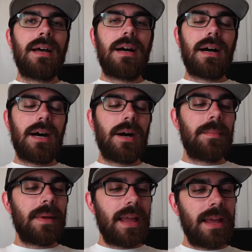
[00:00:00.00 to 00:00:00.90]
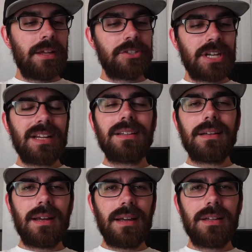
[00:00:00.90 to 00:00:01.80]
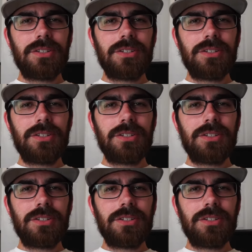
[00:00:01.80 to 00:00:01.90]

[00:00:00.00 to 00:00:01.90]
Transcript: Um, and check uh,